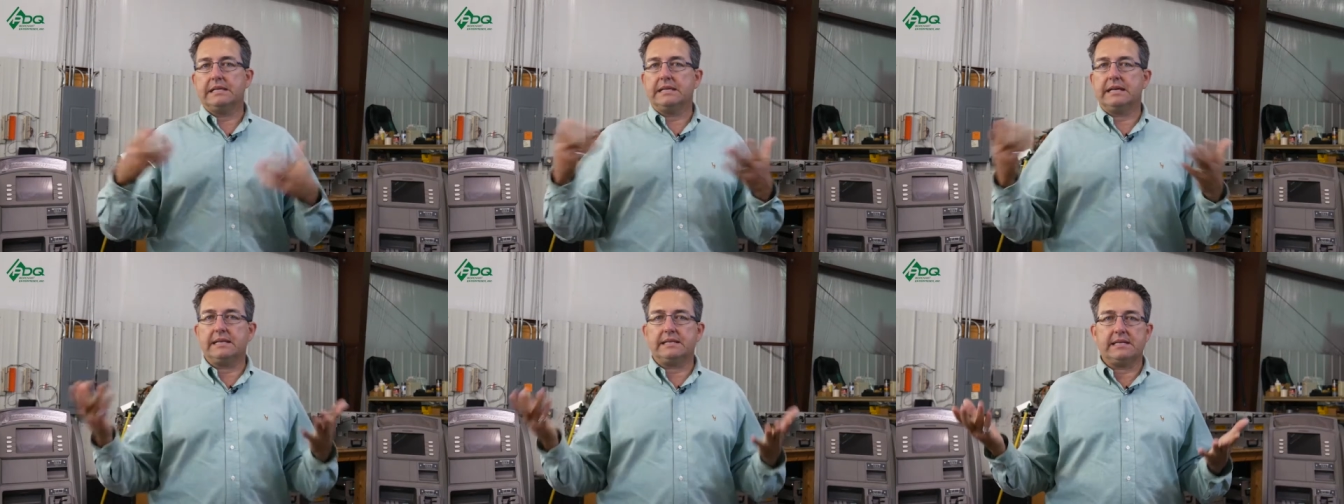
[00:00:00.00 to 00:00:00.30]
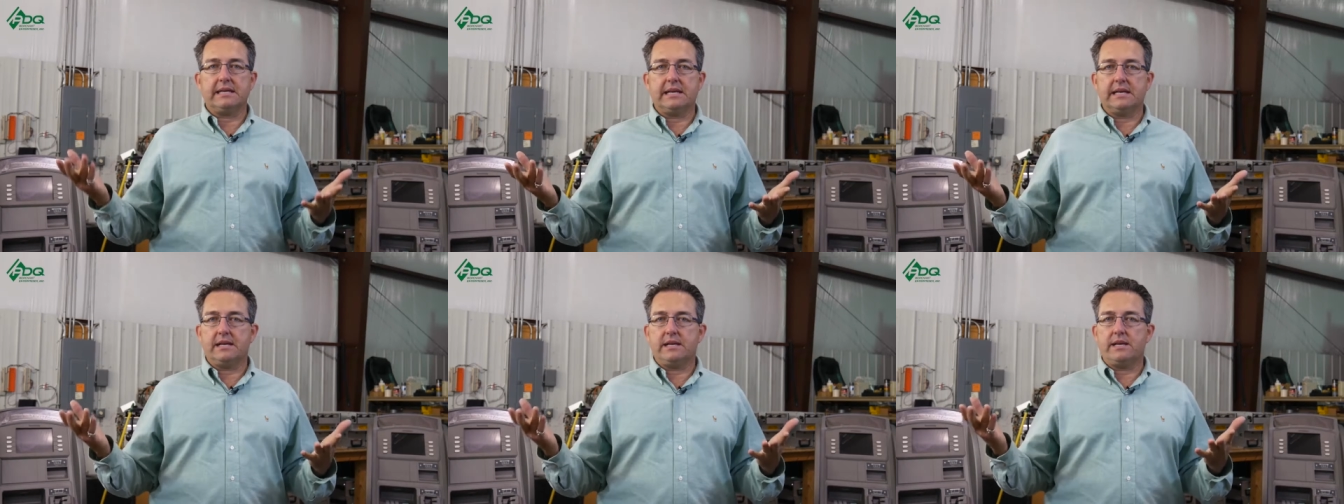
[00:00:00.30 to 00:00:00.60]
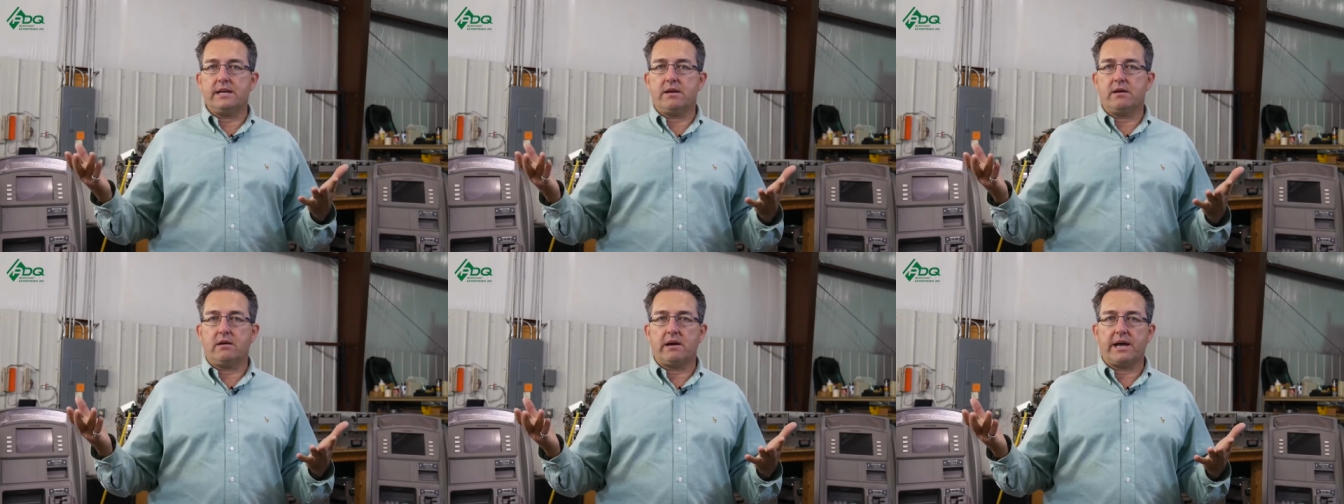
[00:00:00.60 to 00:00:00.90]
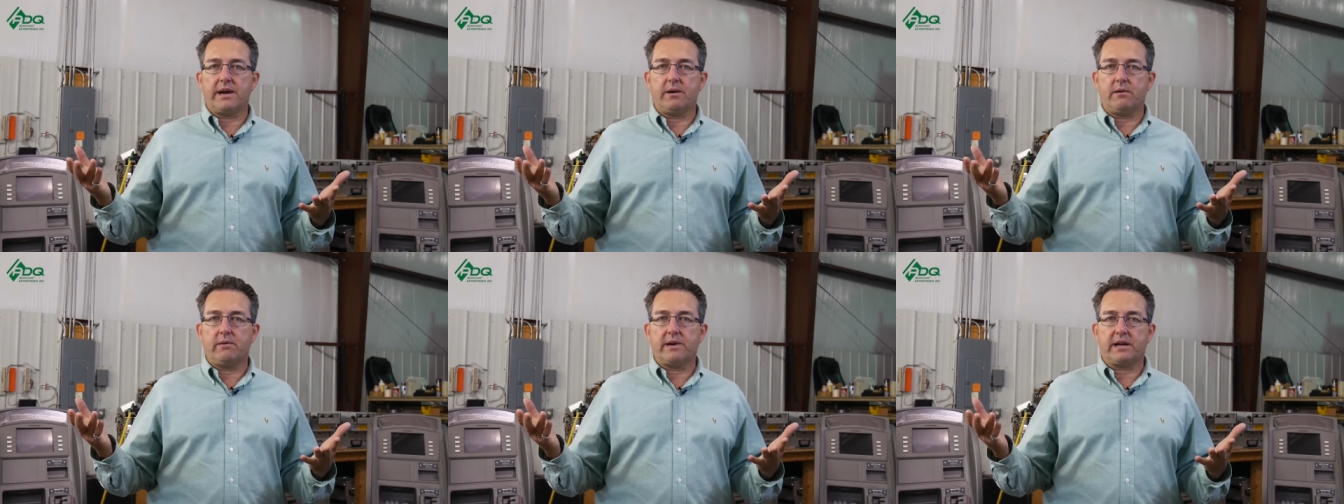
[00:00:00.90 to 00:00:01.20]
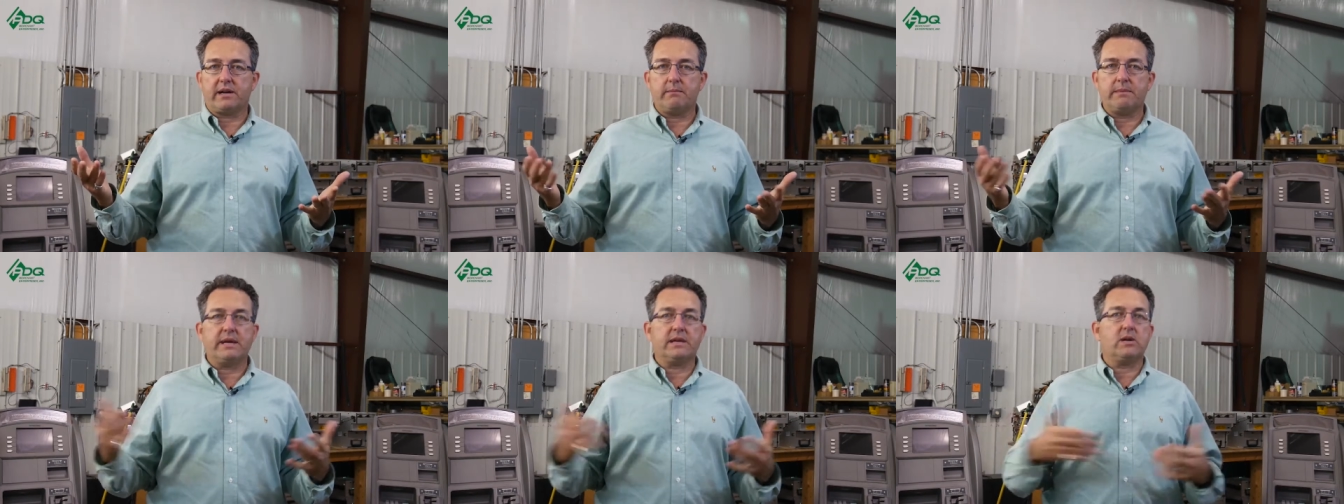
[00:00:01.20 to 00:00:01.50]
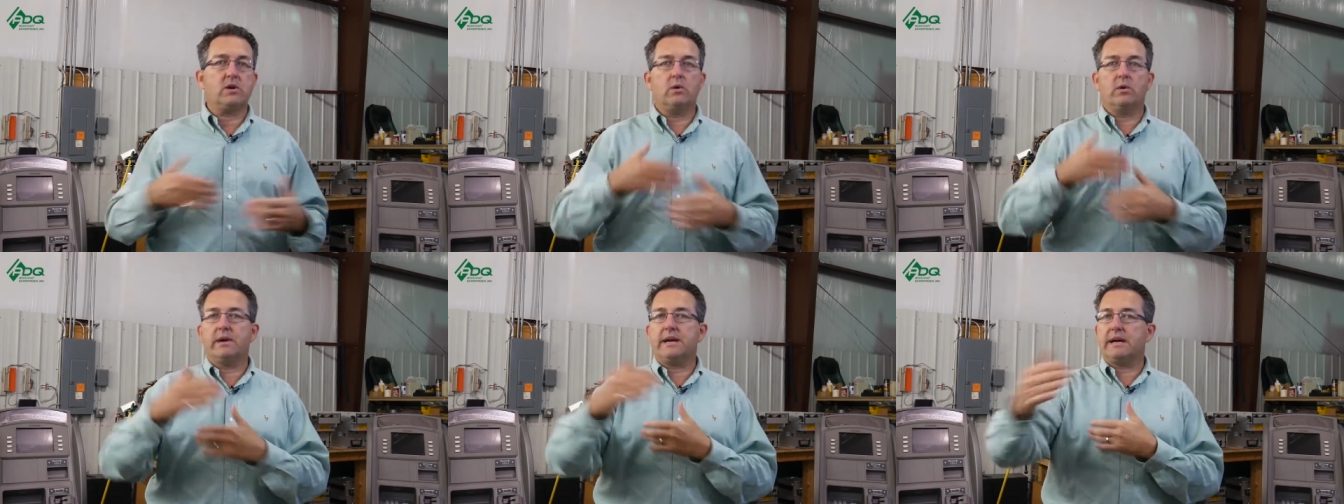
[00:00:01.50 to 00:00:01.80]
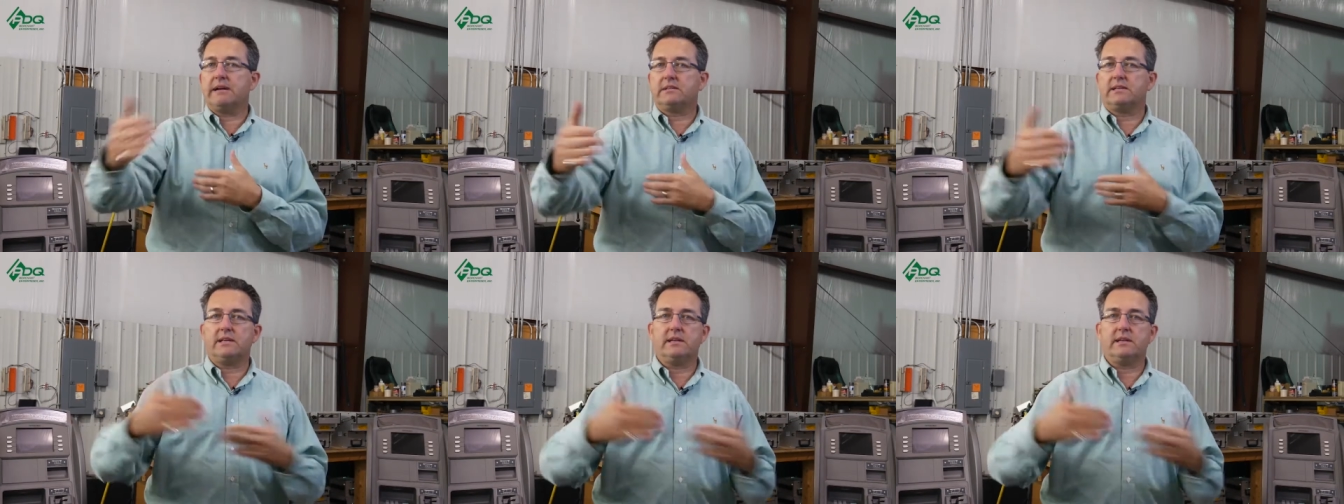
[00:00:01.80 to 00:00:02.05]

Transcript: Not that, you know, I don't recommend going out